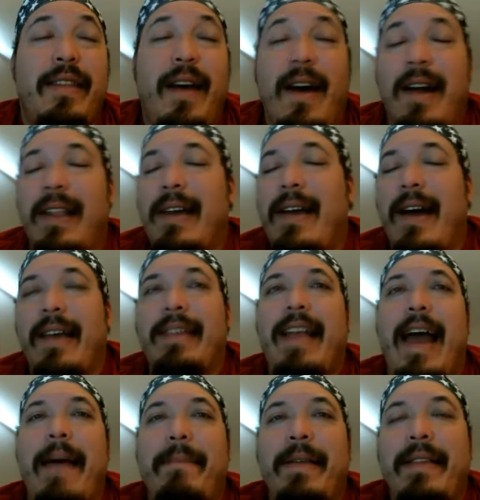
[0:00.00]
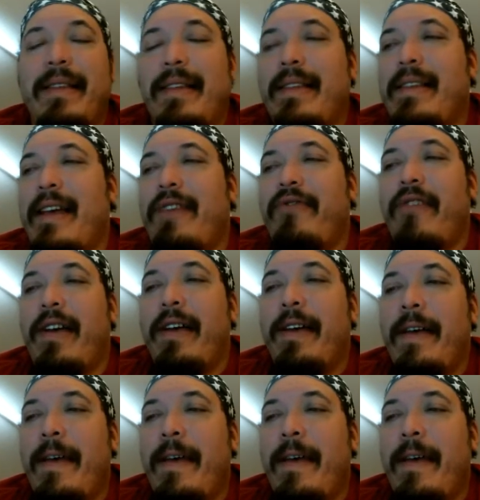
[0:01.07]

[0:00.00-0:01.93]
Holocaust happens, etc.